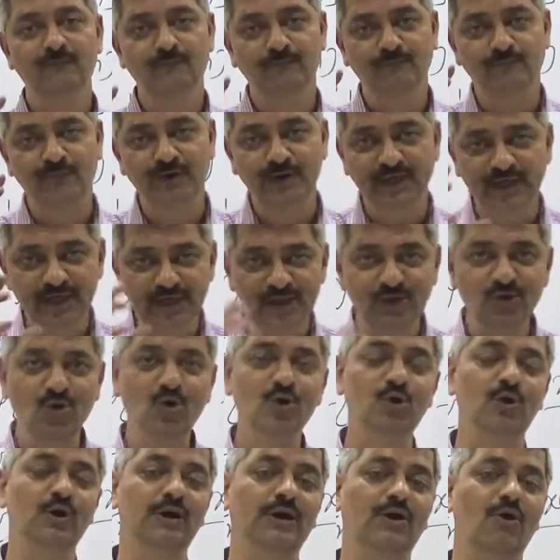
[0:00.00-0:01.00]

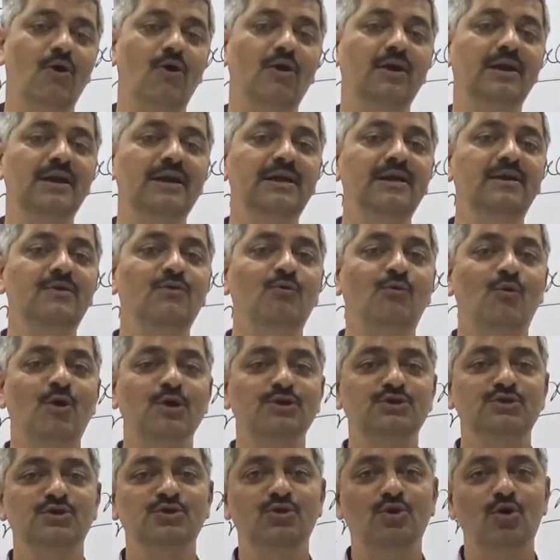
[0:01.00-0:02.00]
video recording
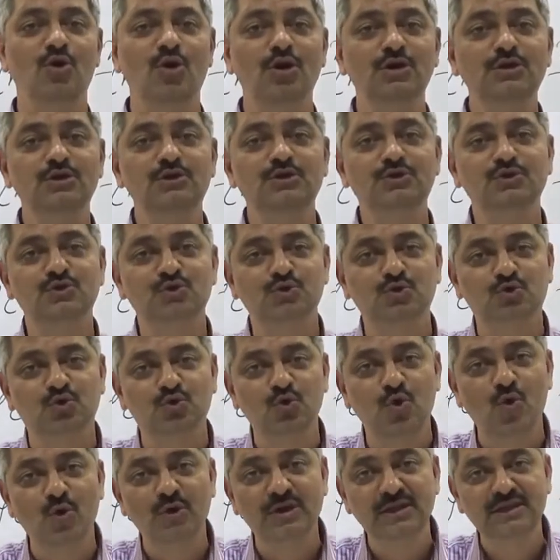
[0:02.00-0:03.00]
was not
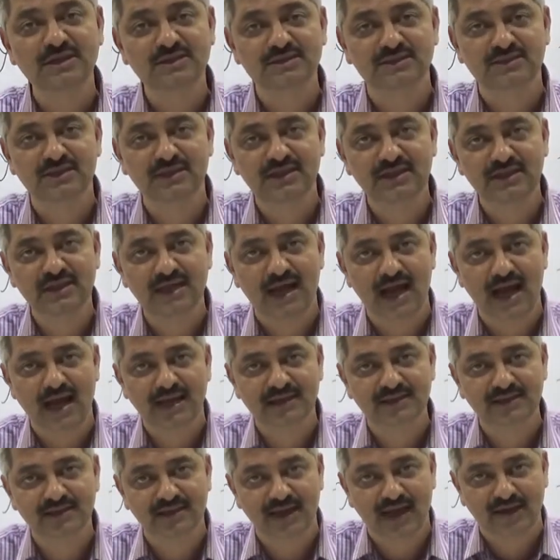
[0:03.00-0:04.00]
so easily
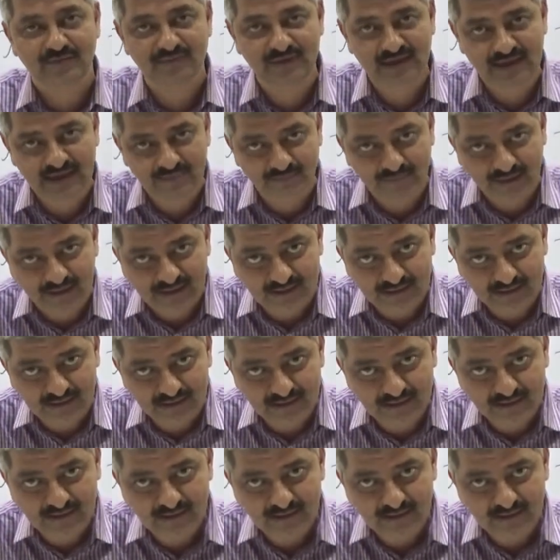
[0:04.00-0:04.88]
either available,